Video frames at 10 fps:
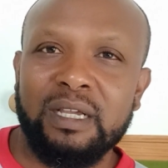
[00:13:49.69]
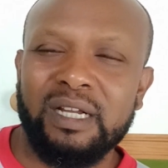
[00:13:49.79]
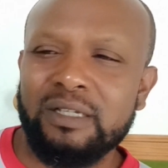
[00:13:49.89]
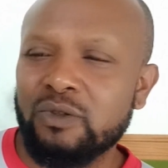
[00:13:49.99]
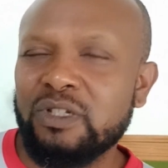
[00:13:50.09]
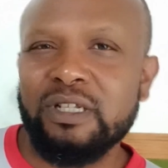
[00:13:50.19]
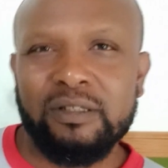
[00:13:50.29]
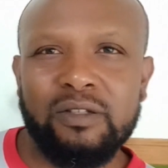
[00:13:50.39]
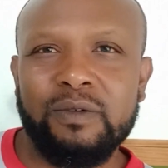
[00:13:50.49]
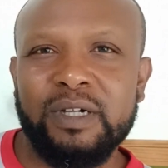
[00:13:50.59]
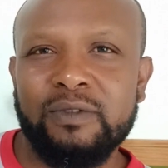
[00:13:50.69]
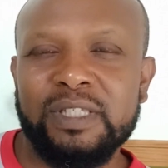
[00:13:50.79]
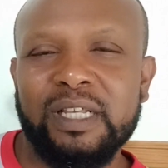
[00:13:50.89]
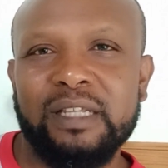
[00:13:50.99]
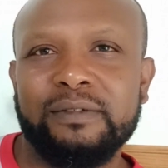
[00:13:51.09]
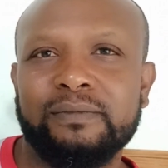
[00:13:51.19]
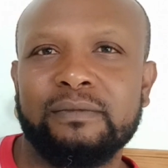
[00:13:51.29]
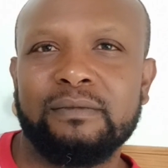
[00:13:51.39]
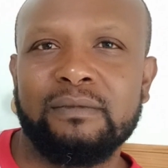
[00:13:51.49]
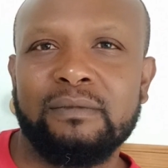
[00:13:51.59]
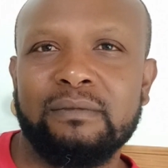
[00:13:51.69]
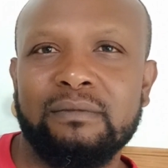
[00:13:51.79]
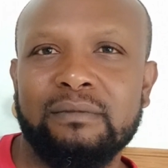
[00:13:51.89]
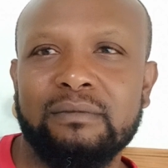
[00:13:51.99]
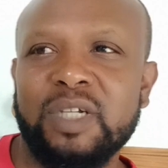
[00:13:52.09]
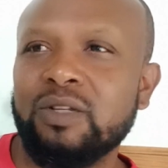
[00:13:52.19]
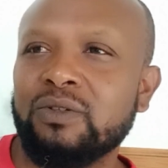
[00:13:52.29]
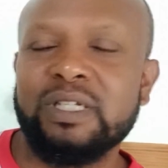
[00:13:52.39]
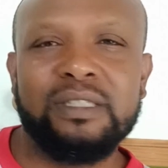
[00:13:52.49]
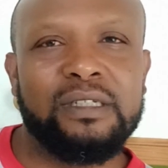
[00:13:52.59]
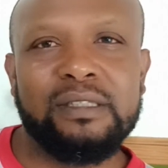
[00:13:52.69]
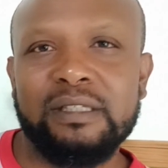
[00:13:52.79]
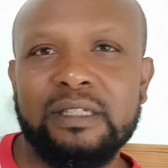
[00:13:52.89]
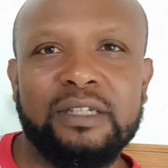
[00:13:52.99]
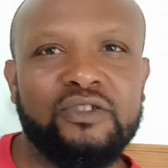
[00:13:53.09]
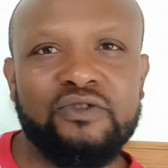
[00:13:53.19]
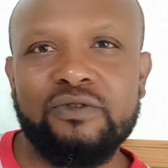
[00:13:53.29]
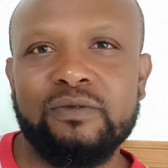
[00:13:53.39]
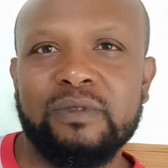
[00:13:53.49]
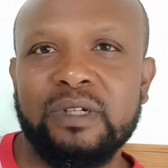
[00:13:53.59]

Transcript: and it's only just now I was like, but you know, this is true.